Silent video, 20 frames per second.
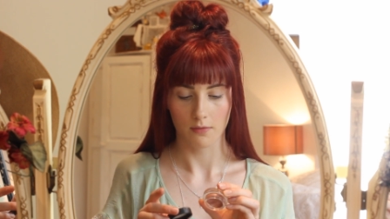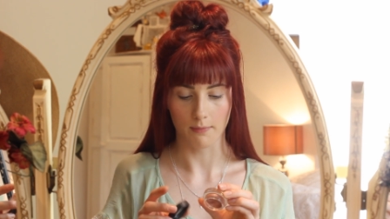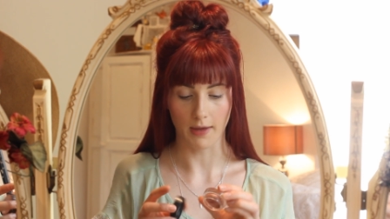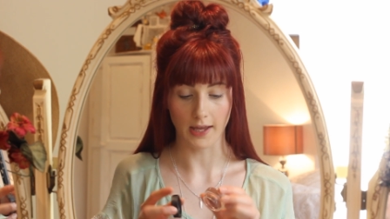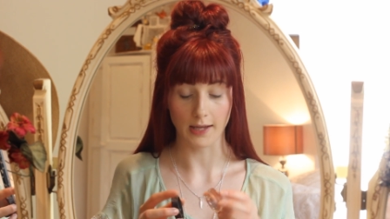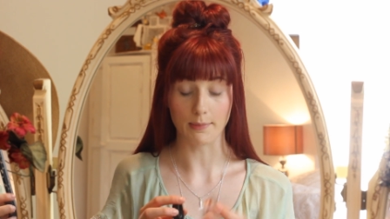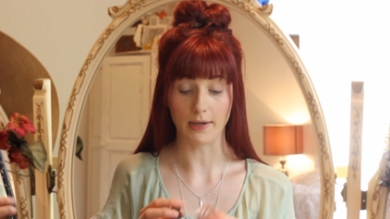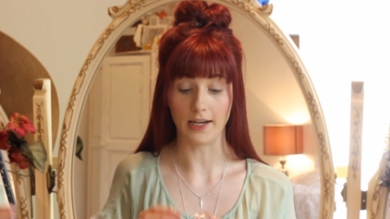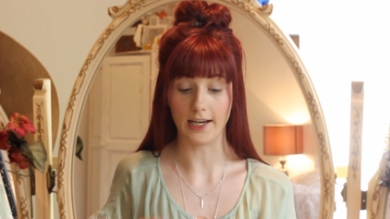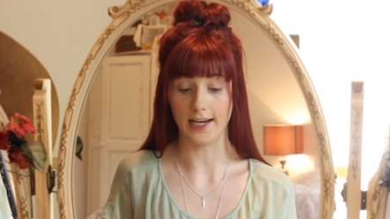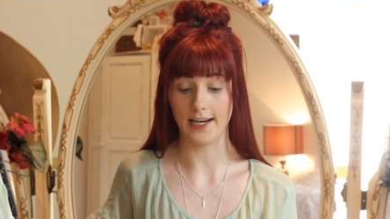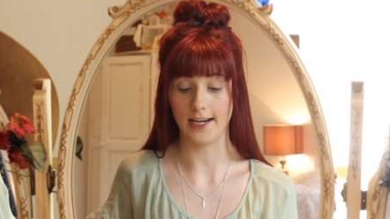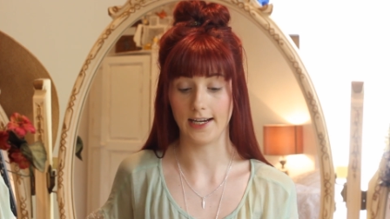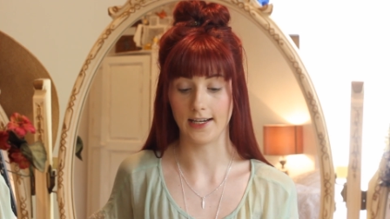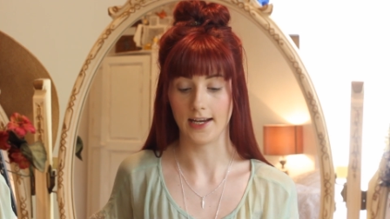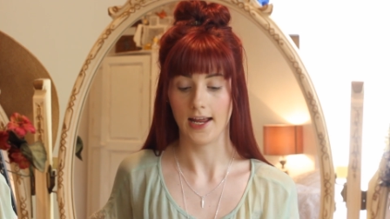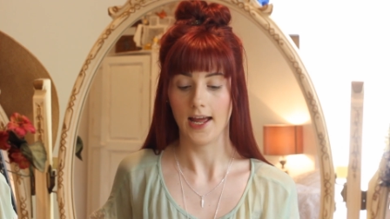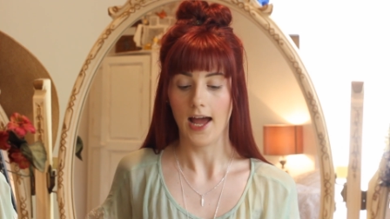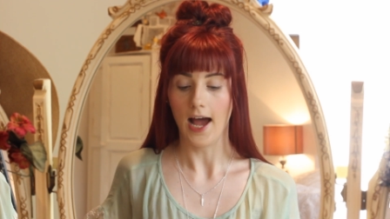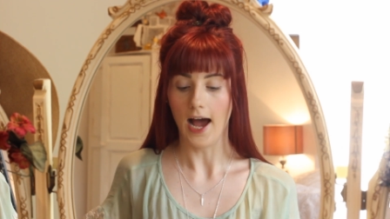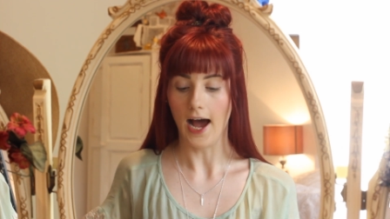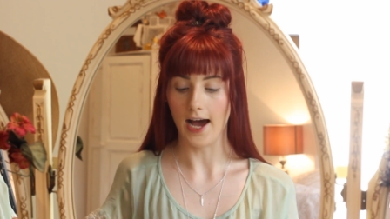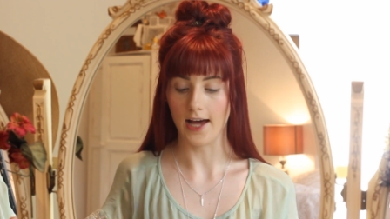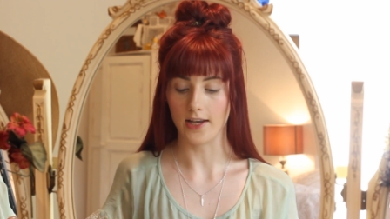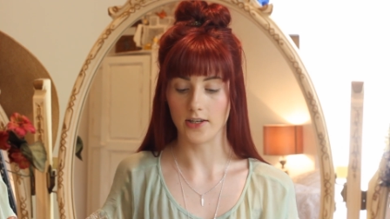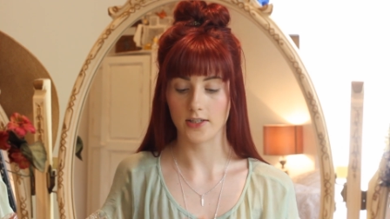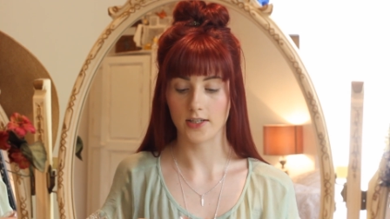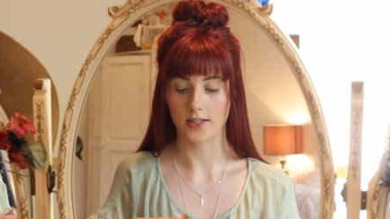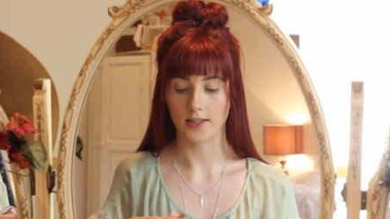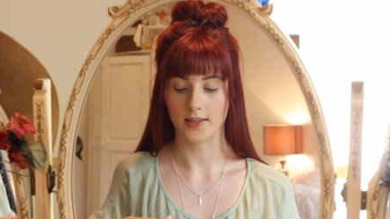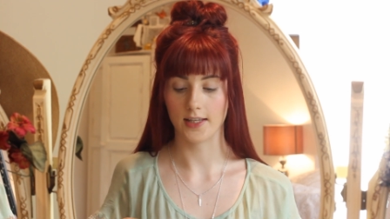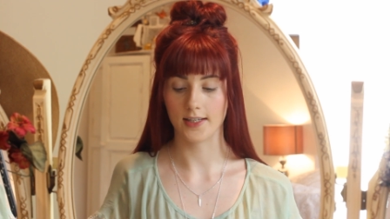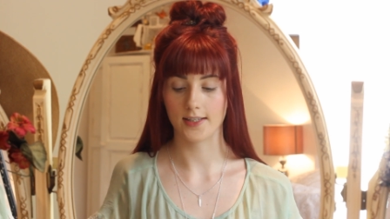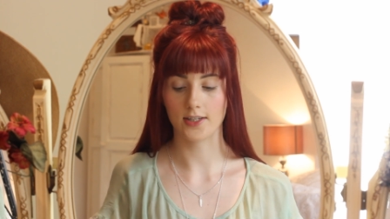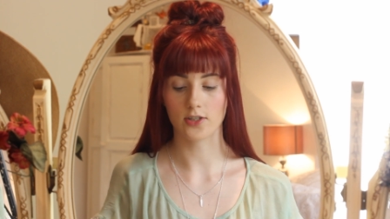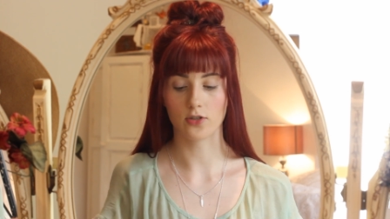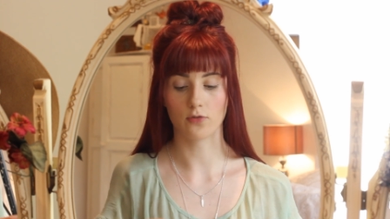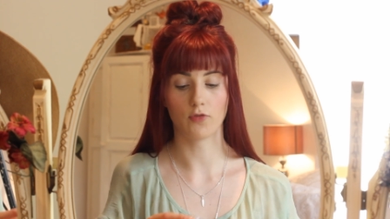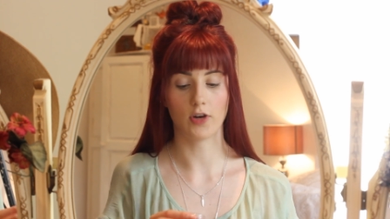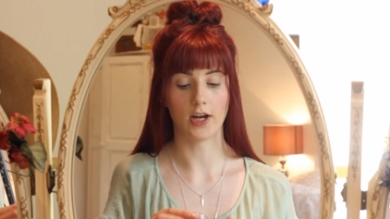Maybelline, and
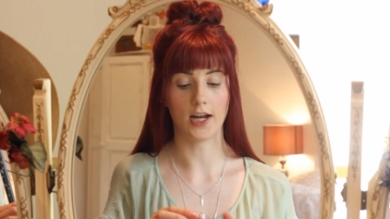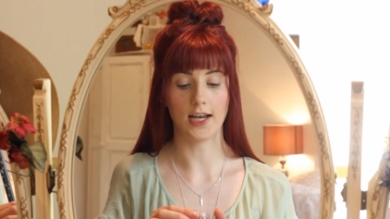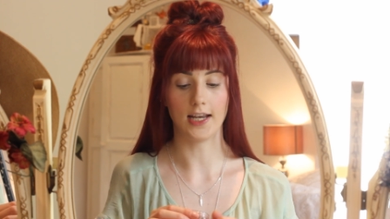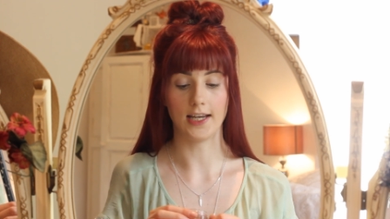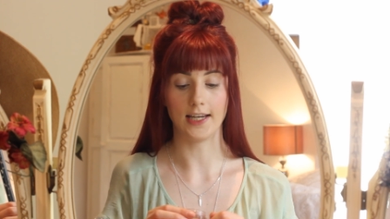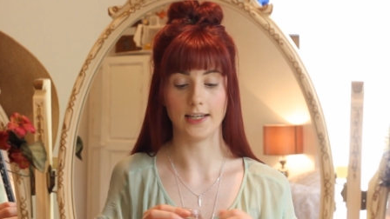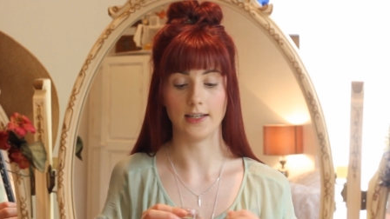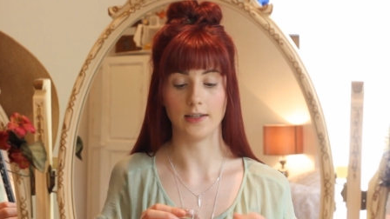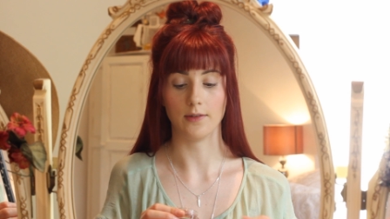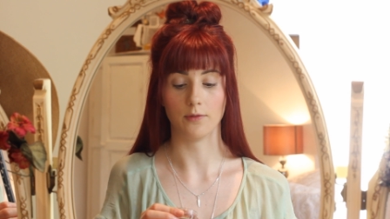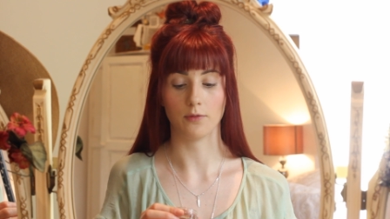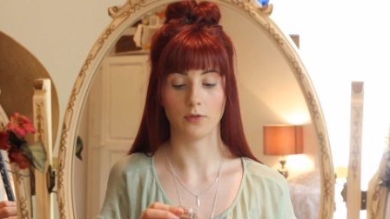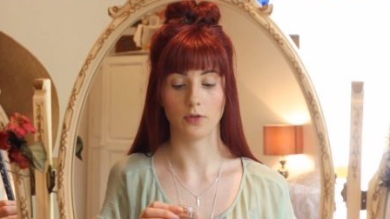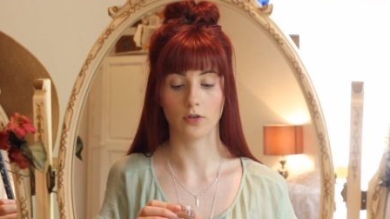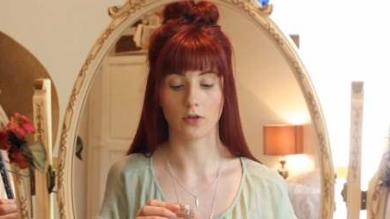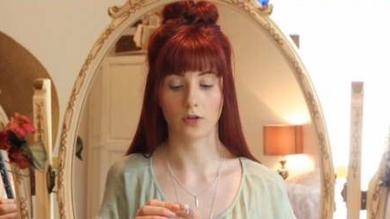this is a really